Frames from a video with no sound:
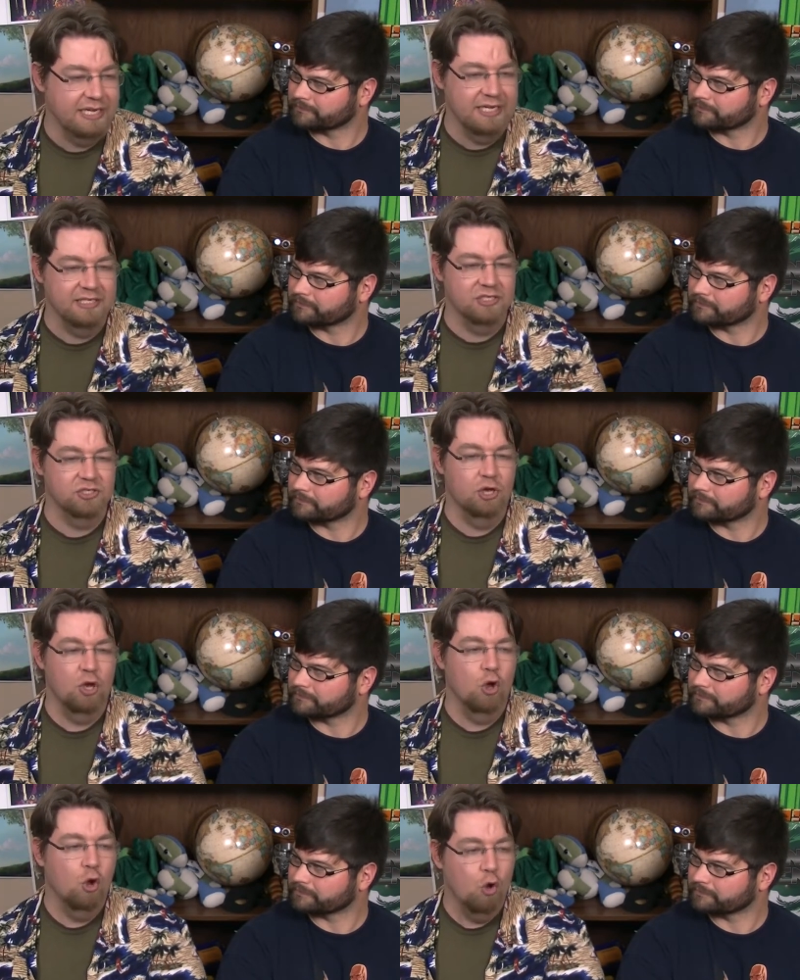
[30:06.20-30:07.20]
Speaker 1: is
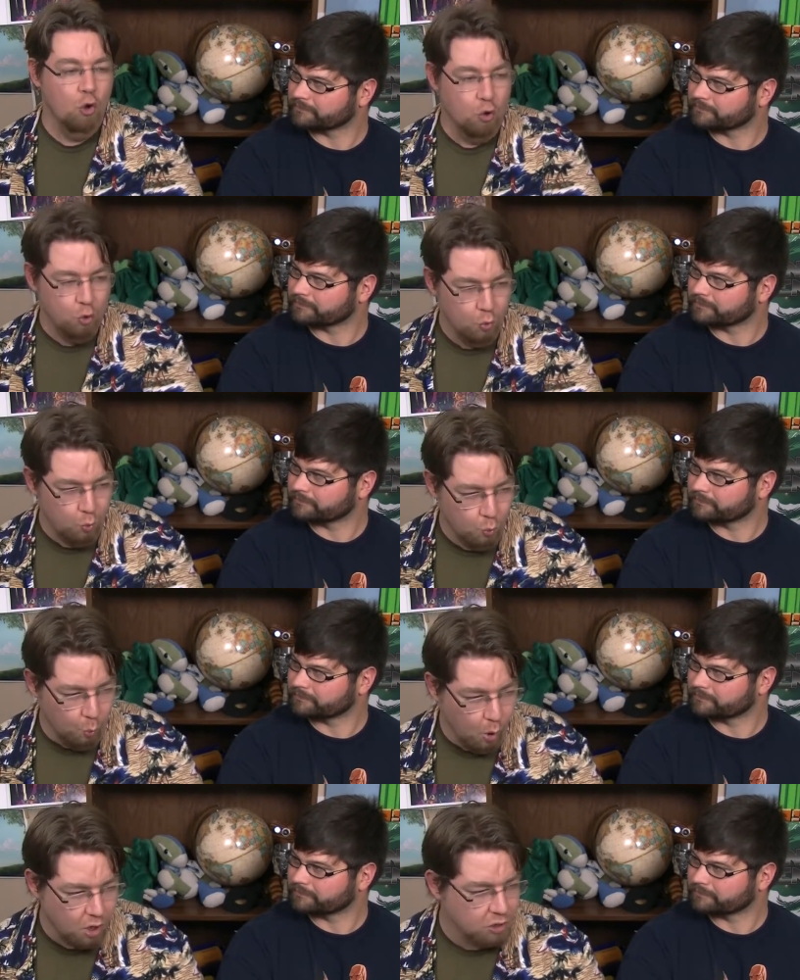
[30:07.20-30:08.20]

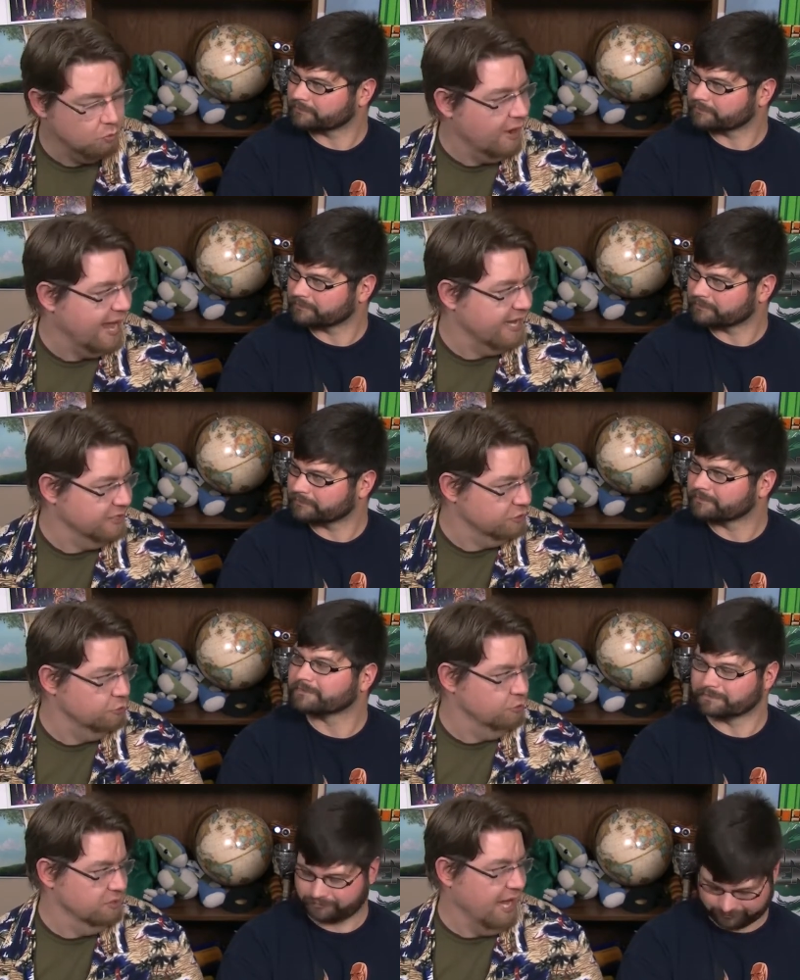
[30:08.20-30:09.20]
walk away and
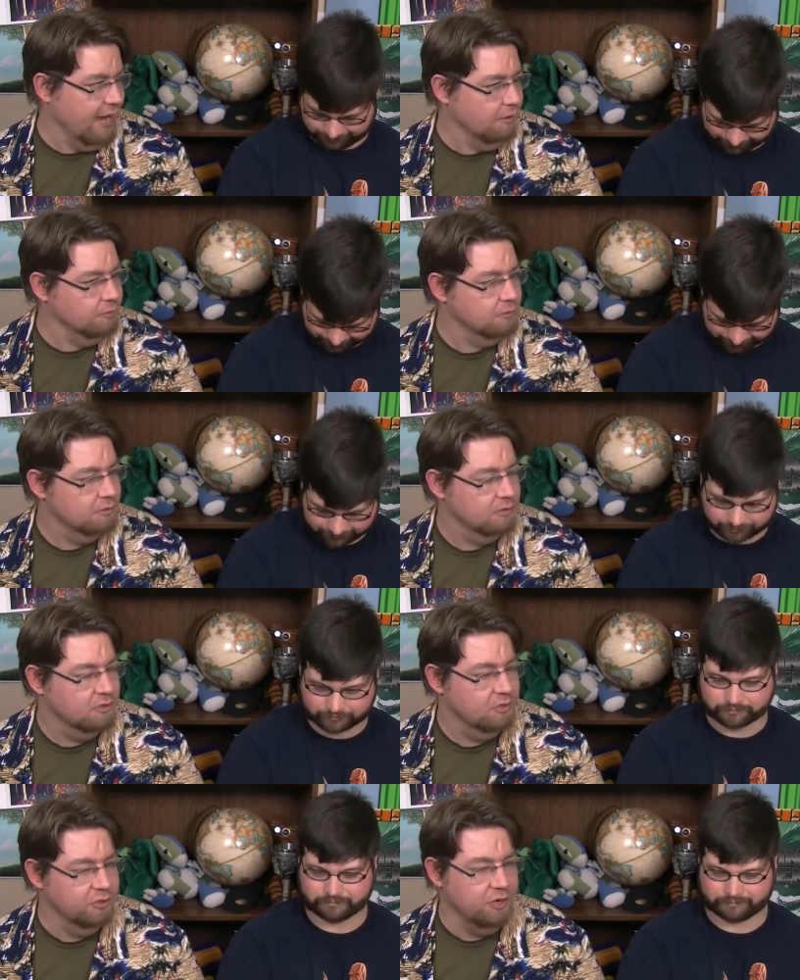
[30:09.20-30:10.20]
cool down,
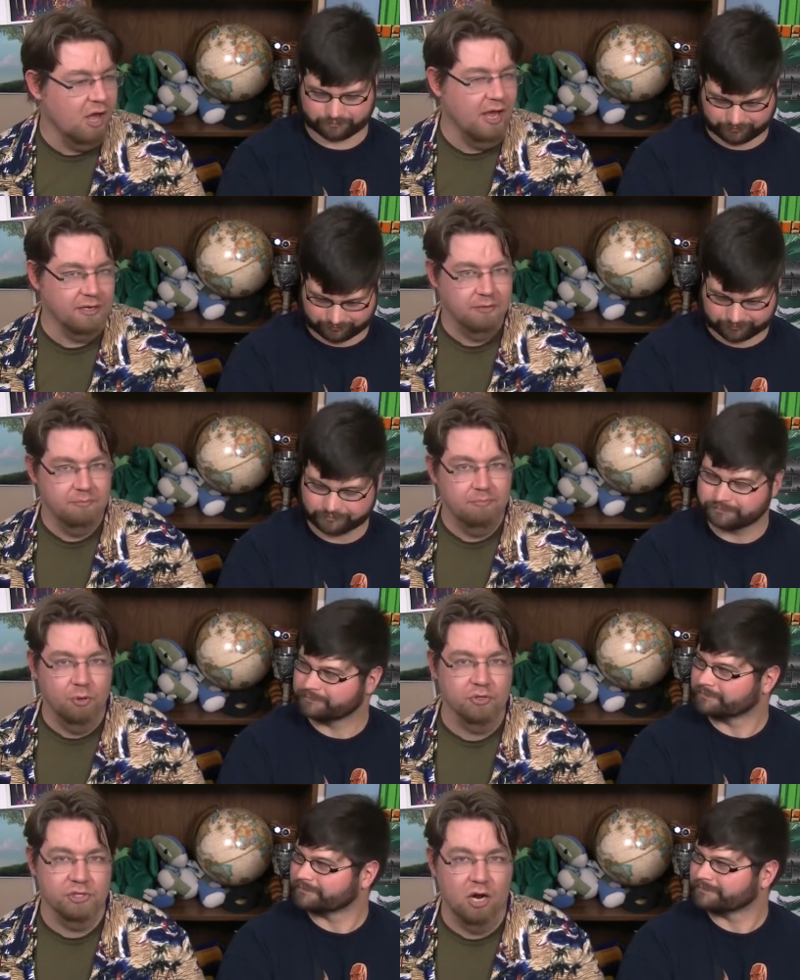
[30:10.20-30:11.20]
mm. not
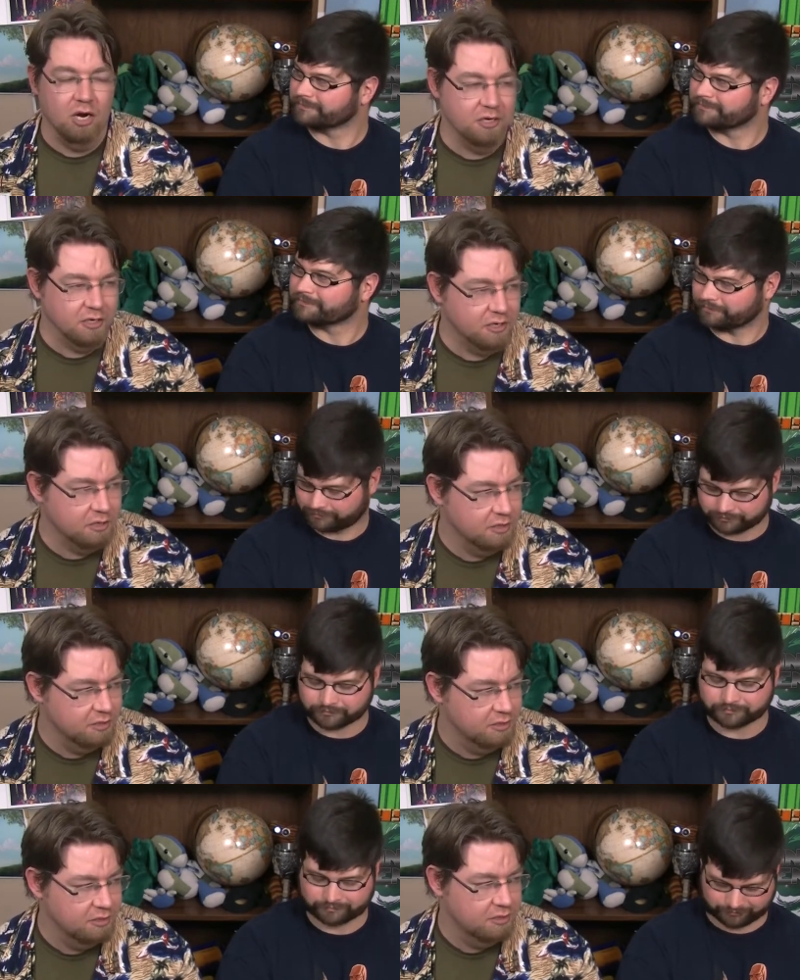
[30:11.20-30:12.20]
push harder.
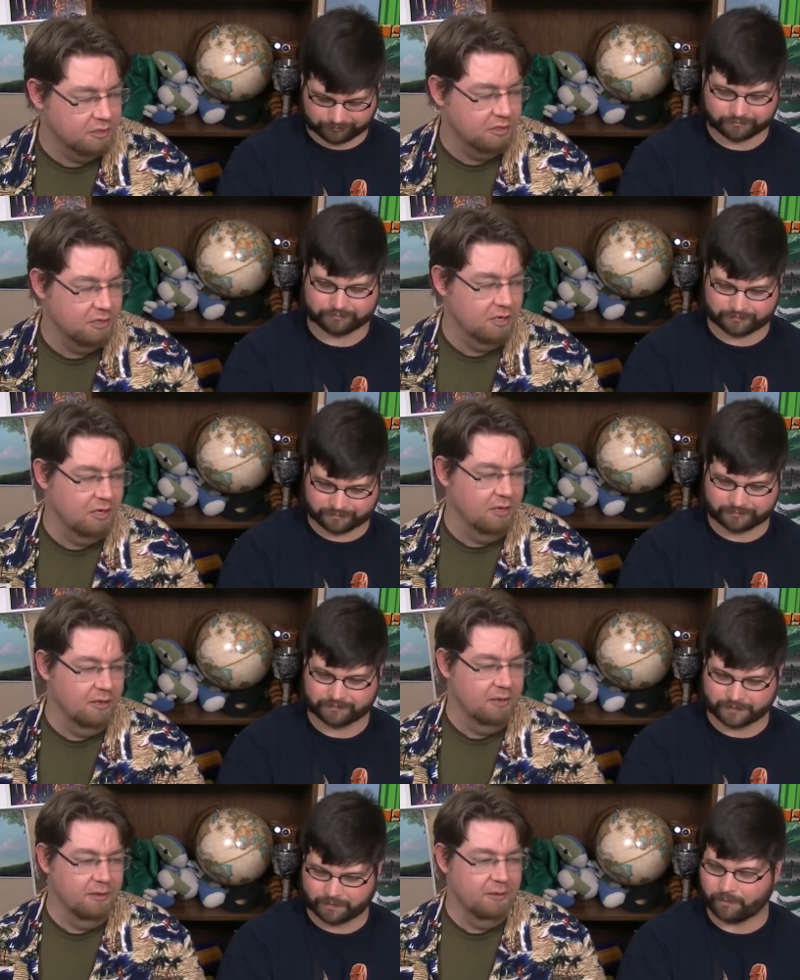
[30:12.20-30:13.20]
Speaker 2: Mm.
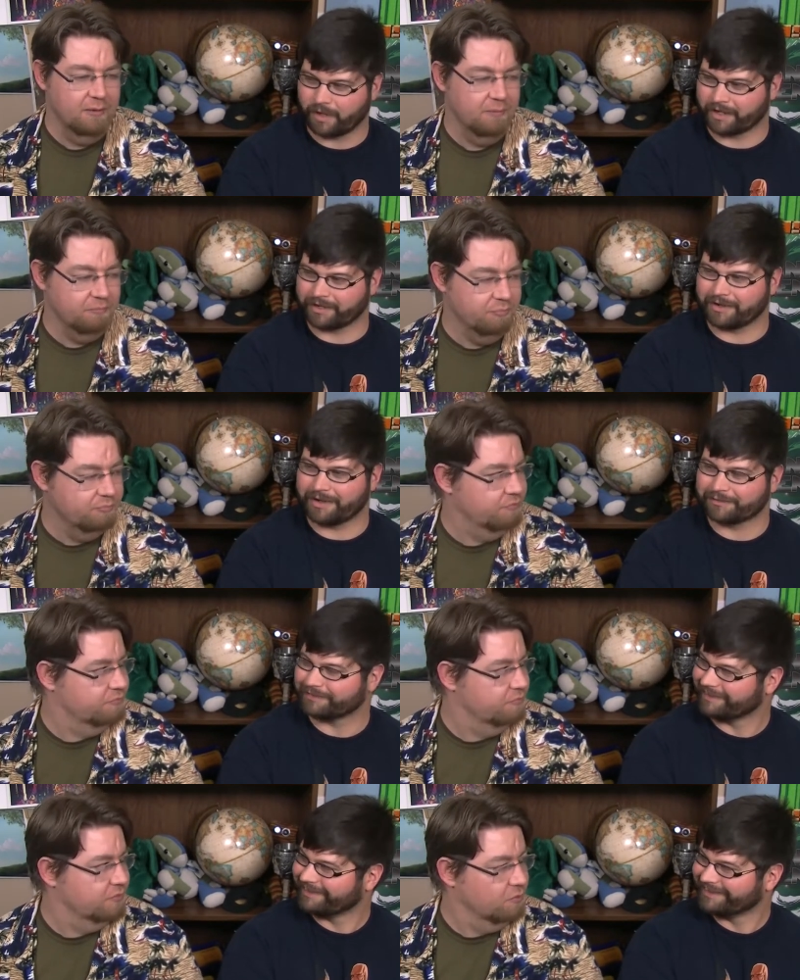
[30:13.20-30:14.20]
Walk it
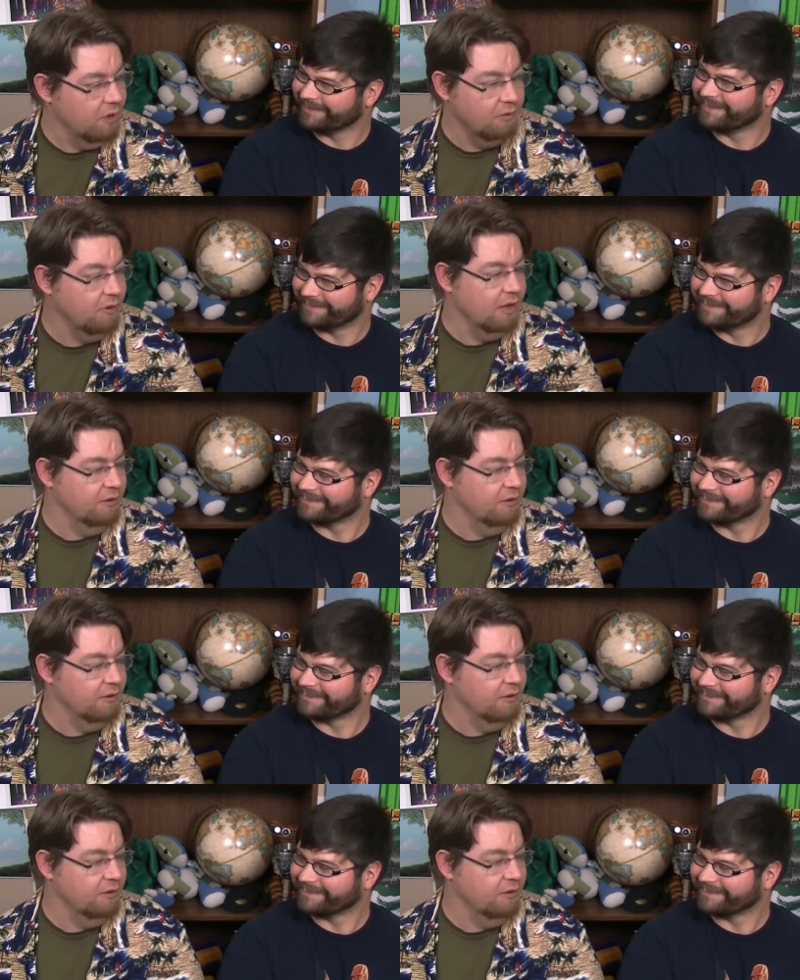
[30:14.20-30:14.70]
off.
Speaker 1: Well, well,